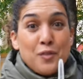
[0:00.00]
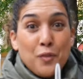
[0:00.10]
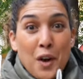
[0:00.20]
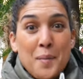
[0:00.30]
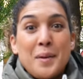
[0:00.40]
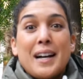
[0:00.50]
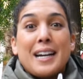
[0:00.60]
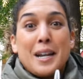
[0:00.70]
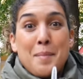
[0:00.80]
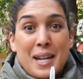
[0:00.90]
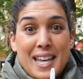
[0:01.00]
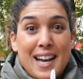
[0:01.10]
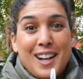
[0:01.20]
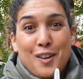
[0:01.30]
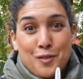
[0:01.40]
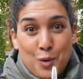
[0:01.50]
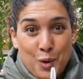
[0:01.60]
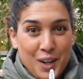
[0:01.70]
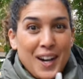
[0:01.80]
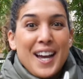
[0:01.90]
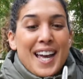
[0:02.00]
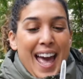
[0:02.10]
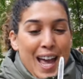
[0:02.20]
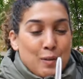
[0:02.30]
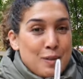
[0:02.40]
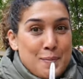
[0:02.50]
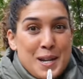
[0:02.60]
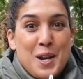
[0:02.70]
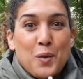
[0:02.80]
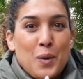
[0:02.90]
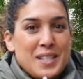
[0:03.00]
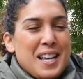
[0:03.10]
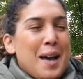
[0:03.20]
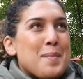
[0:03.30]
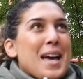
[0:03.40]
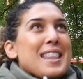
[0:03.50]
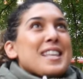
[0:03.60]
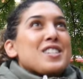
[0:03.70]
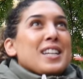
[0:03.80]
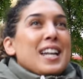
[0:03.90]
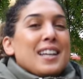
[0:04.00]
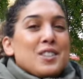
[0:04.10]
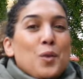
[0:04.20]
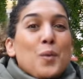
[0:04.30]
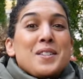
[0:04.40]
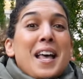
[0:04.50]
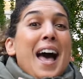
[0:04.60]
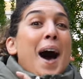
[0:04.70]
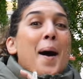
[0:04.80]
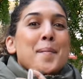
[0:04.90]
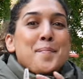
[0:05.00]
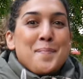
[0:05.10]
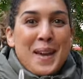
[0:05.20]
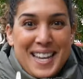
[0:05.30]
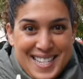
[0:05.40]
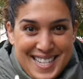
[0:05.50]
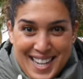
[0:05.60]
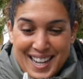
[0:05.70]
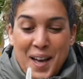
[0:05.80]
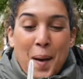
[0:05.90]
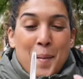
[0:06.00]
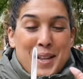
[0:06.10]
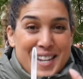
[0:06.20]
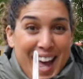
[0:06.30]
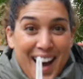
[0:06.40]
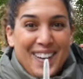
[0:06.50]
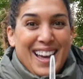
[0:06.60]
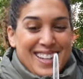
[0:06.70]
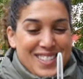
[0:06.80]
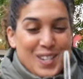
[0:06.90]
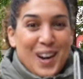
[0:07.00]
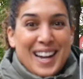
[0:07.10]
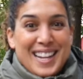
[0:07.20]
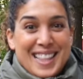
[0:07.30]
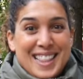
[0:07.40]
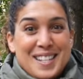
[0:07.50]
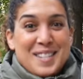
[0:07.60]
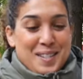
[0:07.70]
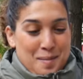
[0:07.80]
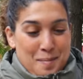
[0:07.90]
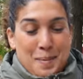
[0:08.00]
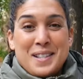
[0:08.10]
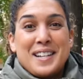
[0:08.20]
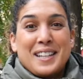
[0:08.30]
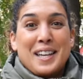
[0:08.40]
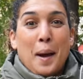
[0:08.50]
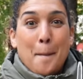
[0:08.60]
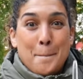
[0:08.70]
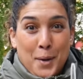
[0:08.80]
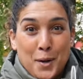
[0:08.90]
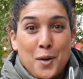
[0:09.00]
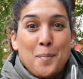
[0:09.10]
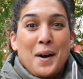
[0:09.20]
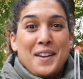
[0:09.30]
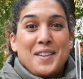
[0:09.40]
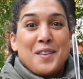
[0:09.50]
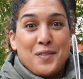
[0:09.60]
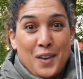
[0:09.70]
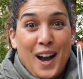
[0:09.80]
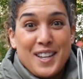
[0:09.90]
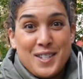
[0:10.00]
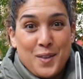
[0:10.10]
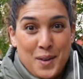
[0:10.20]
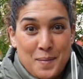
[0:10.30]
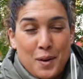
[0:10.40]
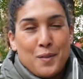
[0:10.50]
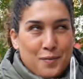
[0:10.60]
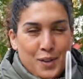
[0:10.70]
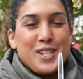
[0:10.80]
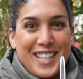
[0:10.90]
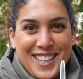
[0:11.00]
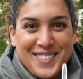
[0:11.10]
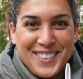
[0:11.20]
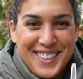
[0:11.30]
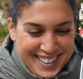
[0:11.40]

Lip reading: from Cremeria Cavour and we've been here one time and the gelato was amazing. But now I get to try it in this, basically a burger bun for ice cream, or for gelato.